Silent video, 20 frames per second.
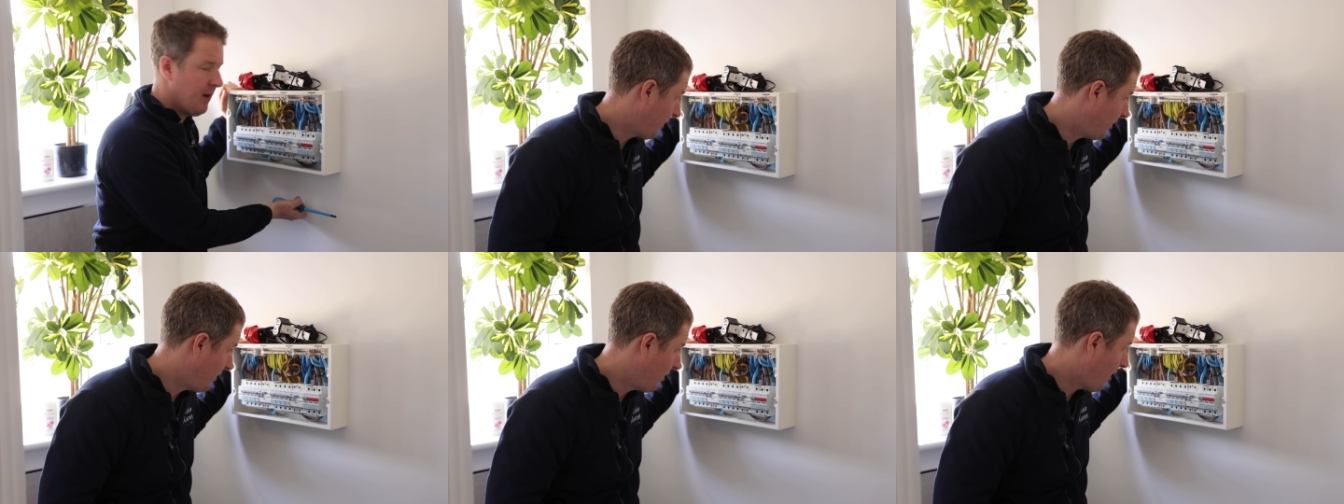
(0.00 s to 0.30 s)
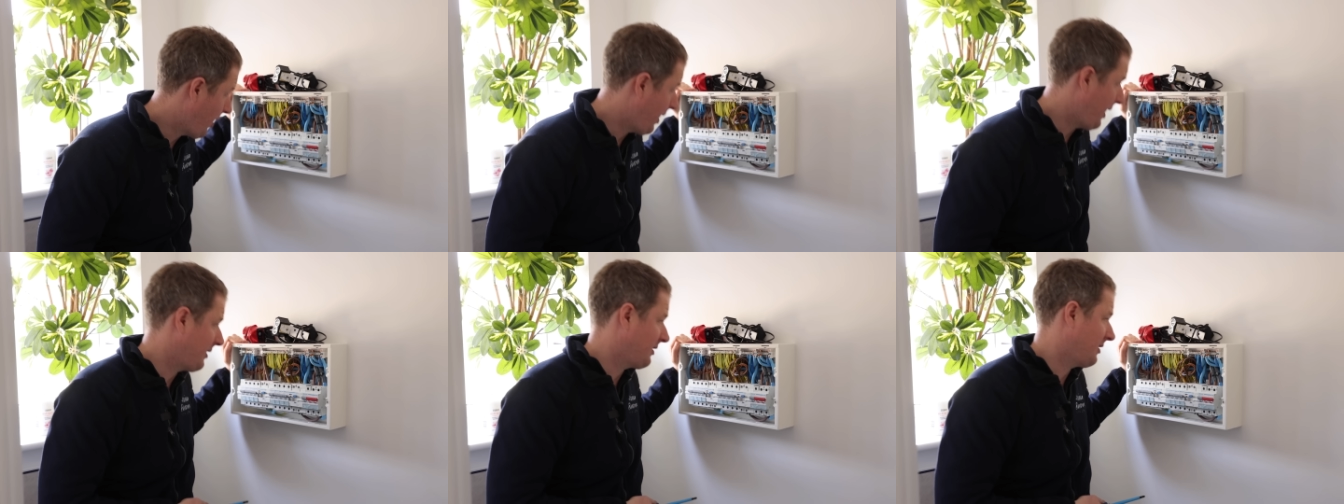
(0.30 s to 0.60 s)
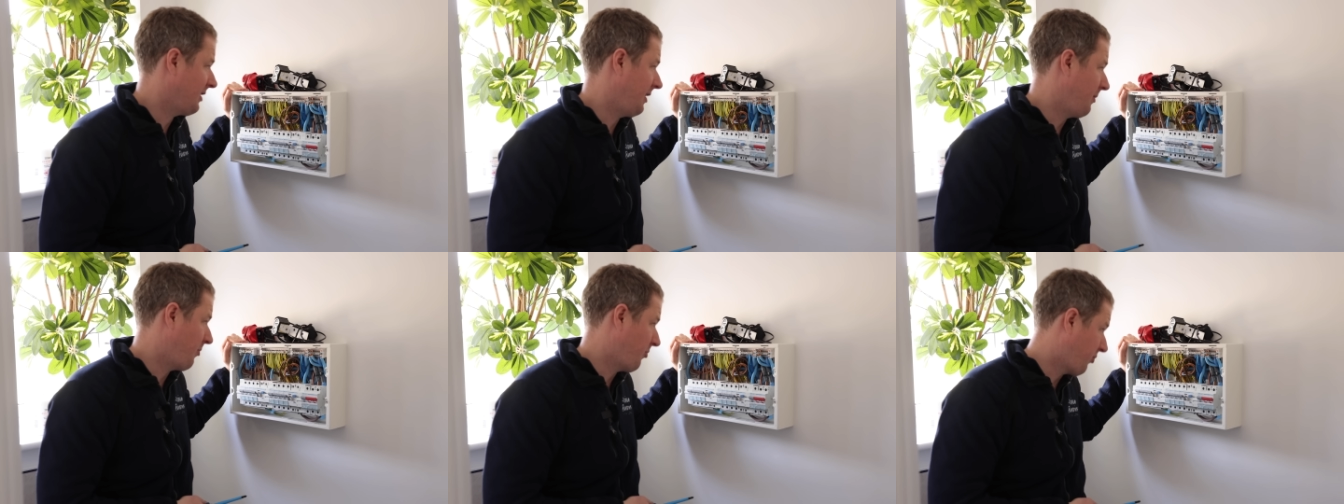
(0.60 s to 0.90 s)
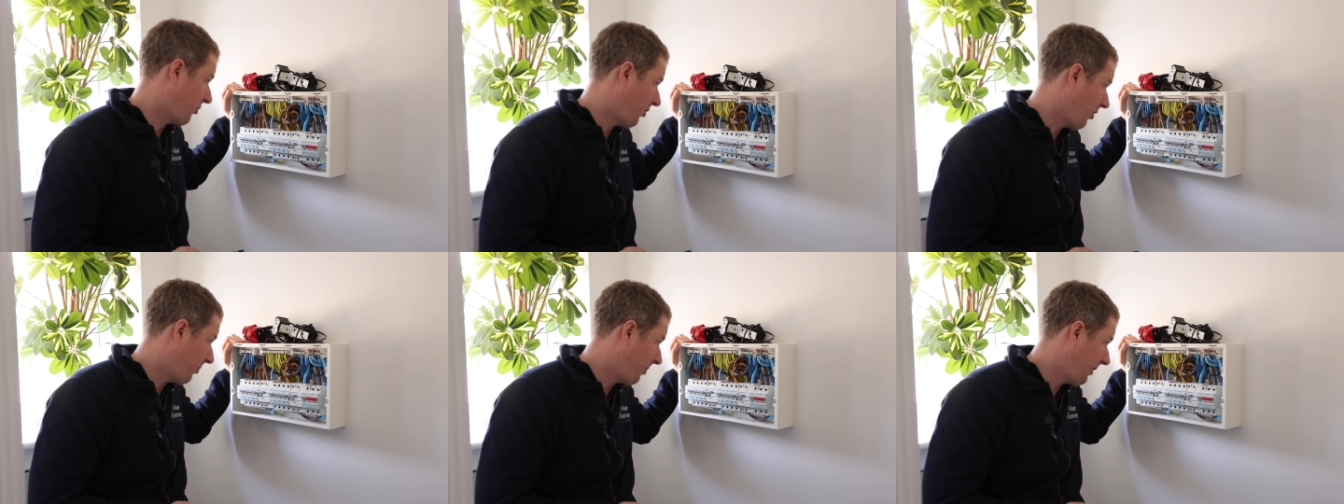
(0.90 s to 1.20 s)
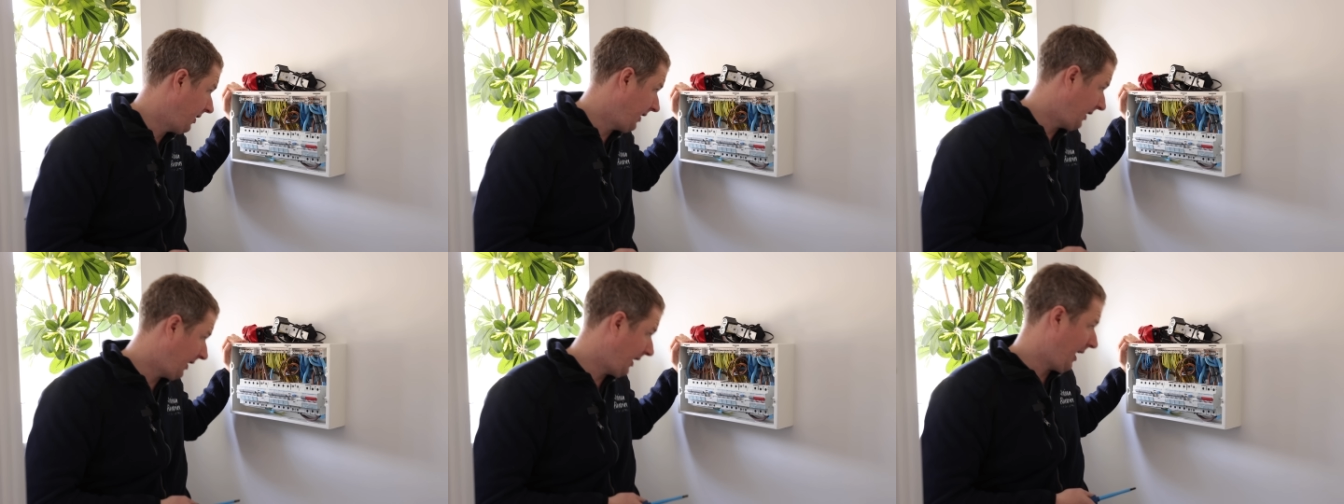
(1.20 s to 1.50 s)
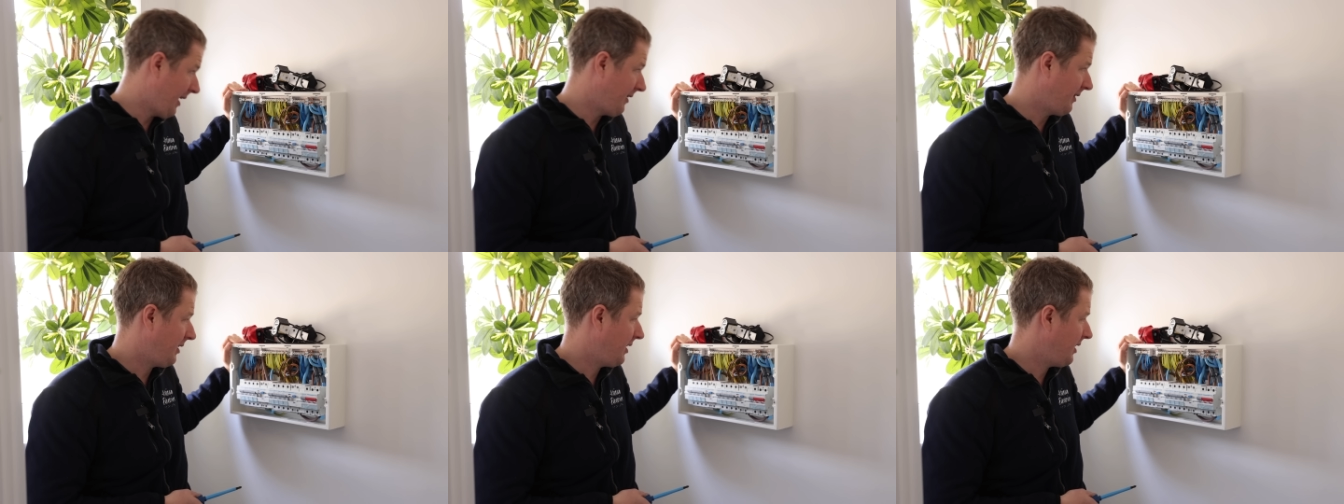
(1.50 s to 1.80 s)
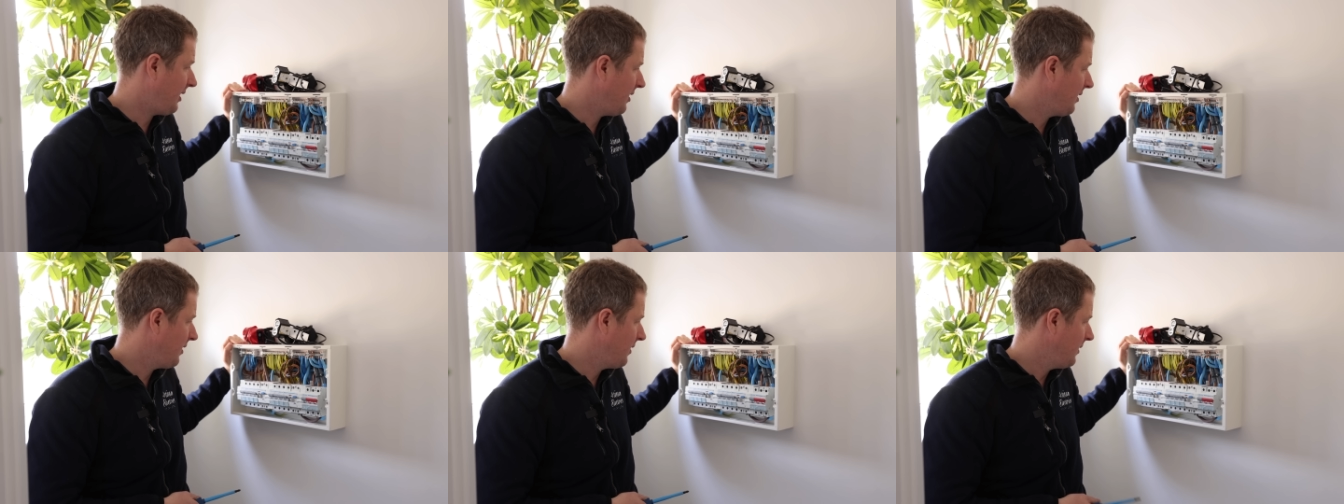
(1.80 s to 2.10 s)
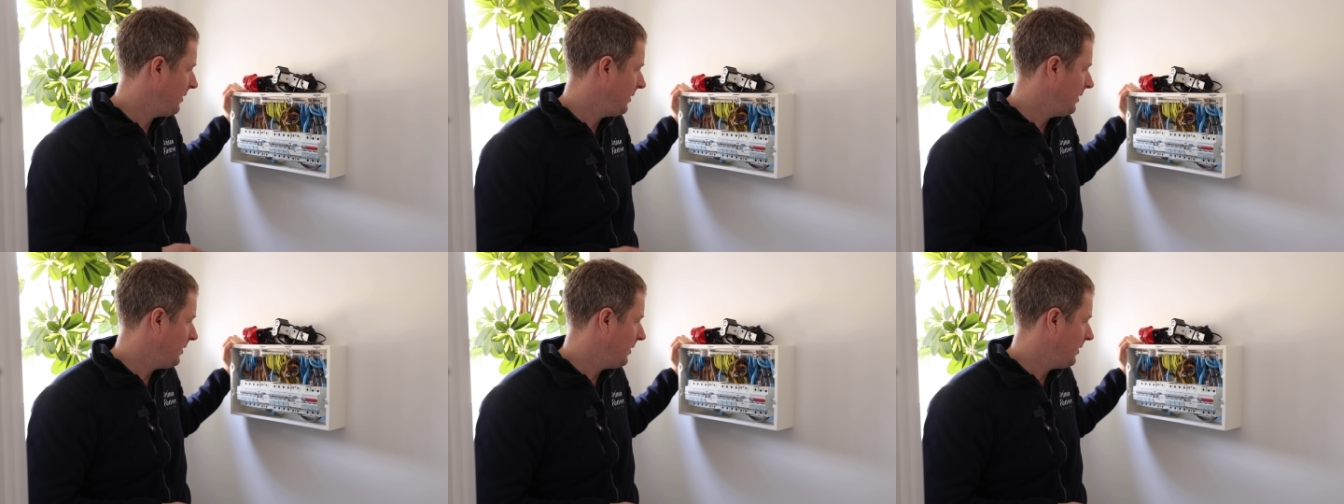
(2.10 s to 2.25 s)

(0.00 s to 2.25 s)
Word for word: and not actually properly glanded it.